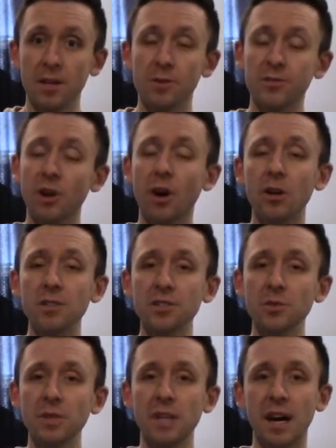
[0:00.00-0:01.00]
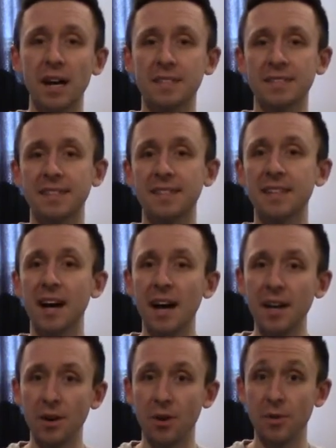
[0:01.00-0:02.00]
There's also an
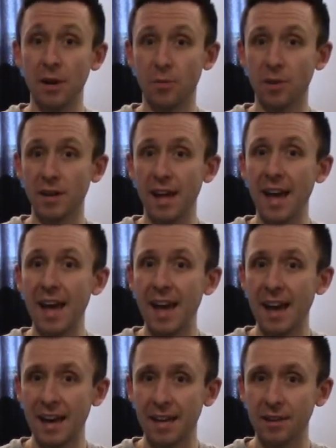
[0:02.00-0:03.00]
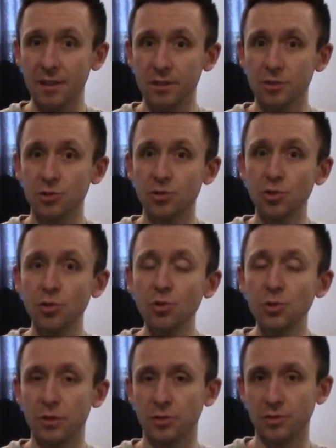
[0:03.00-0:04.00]
ostinato that we're going to add
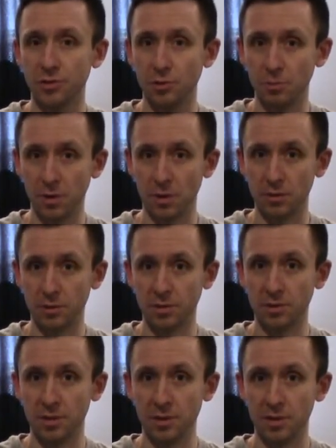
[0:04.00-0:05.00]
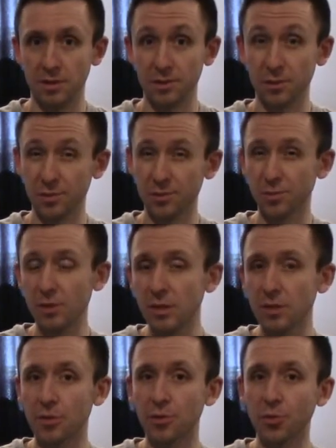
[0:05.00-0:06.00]
to those two parts. So there's
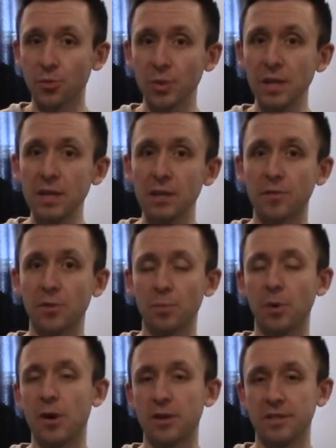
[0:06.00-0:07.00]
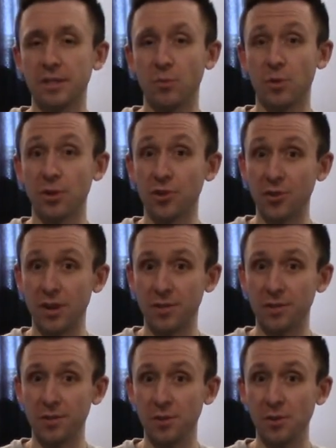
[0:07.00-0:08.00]
really three different parts that we're going to try
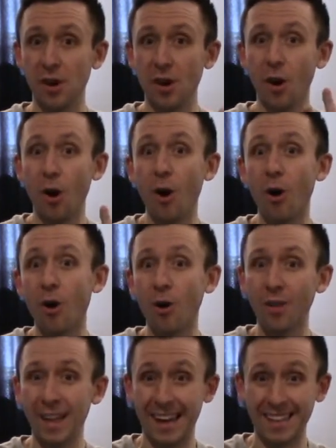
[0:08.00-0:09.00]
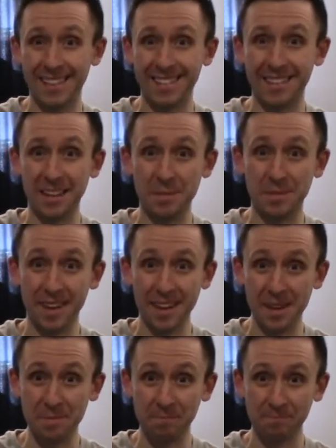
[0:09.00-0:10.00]
to do all at the same
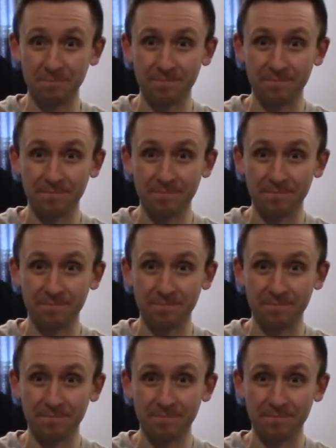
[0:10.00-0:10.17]
time.